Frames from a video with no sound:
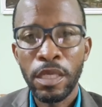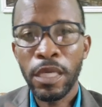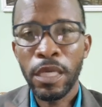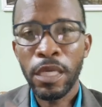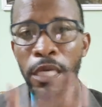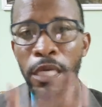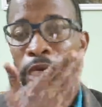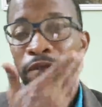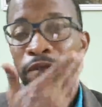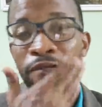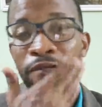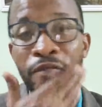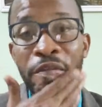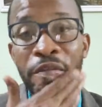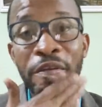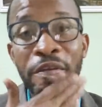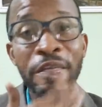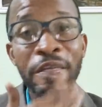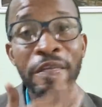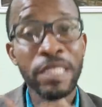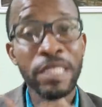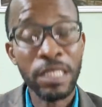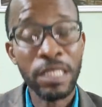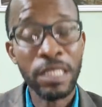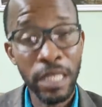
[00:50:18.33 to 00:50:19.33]
If there
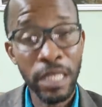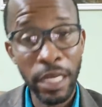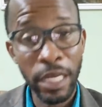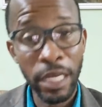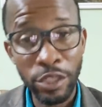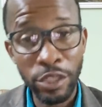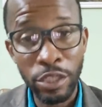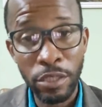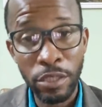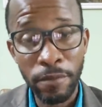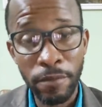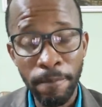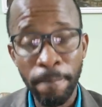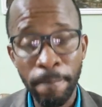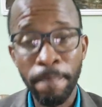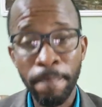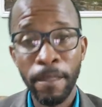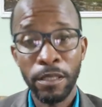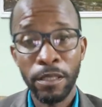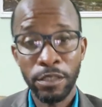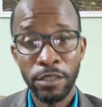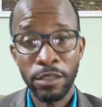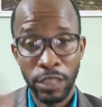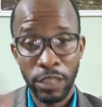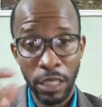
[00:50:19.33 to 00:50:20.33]
is an election,
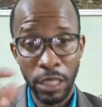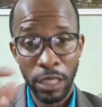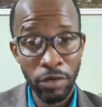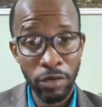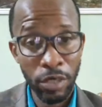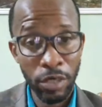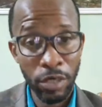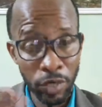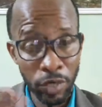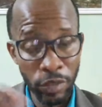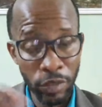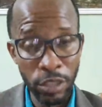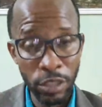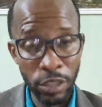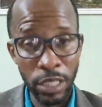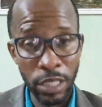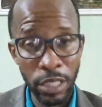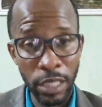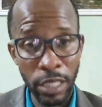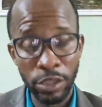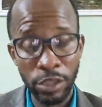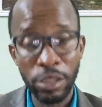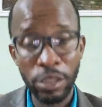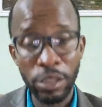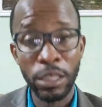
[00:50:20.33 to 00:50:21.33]
general and regional
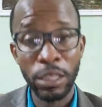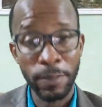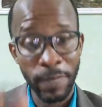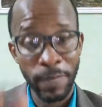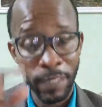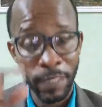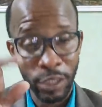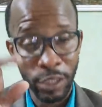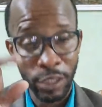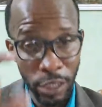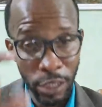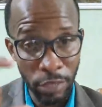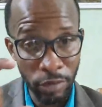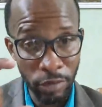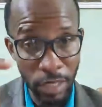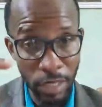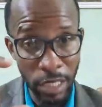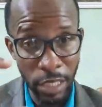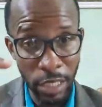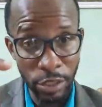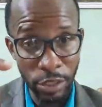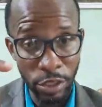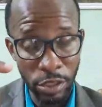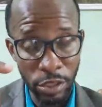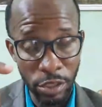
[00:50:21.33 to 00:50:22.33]
election, especially general
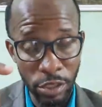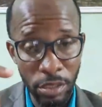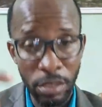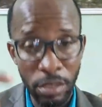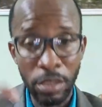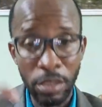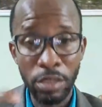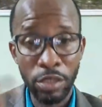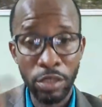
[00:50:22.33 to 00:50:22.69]
election,